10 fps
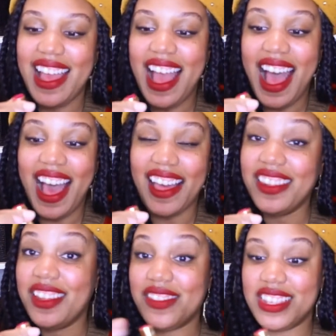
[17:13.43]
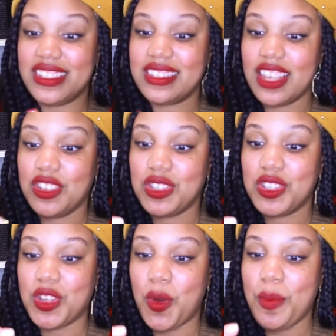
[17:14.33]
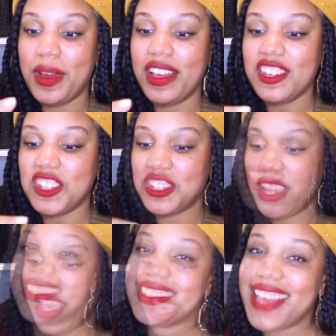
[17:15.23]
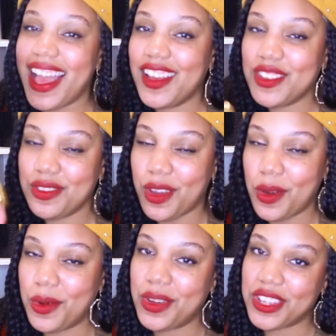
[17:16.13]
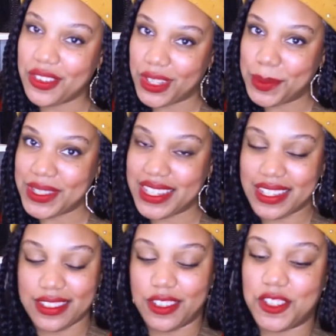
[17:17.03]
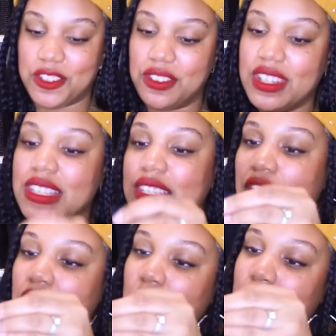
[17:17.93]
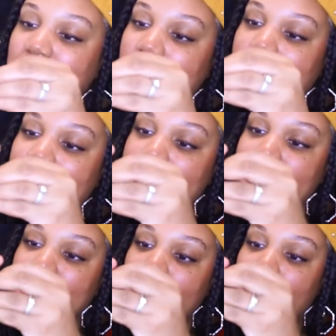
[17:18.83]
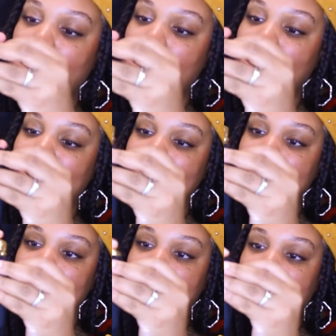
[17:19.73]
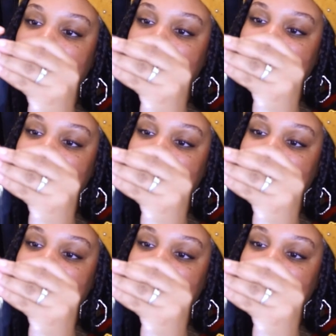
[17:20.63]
I love this so much. This is how you mm-hmm. know your lipstick is luxurious when it has its own dust bag.